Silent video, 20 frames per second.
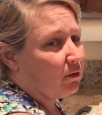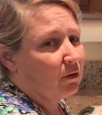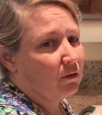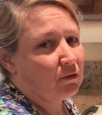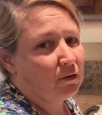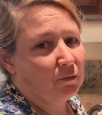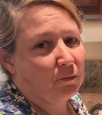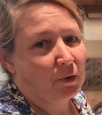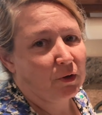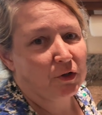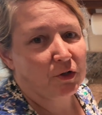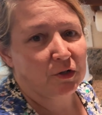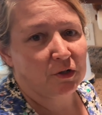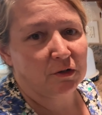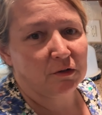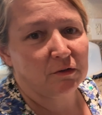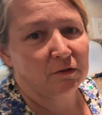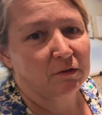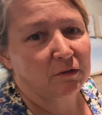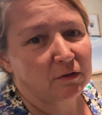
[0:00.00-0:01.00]
Not too much,
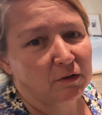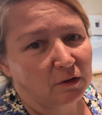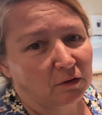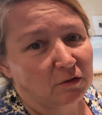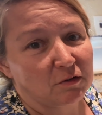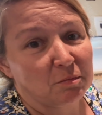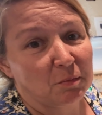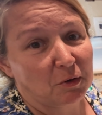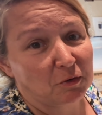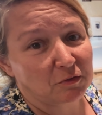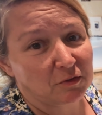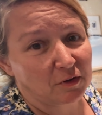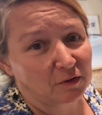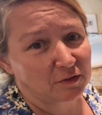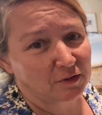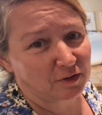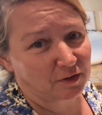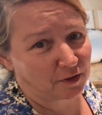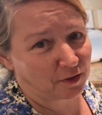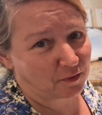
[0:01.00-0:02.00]
just till it smells
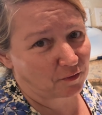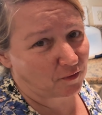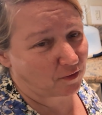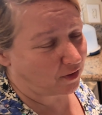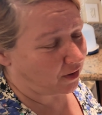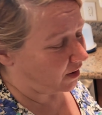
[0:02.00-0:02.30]
good to you.